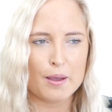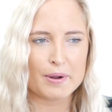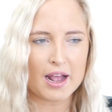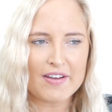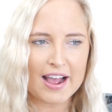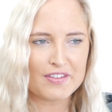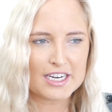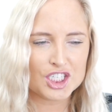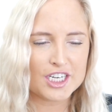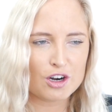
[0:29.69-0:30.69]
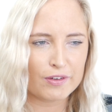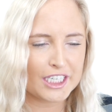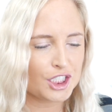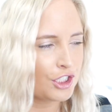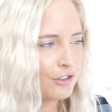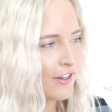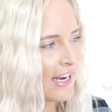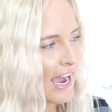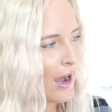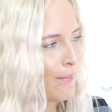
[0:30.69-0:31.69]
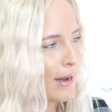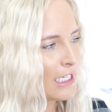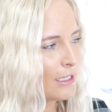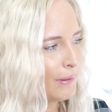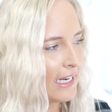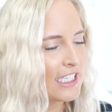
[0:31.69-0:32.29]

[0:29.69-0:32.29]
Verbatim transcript: But I've had this Chanel reissue for now, must be,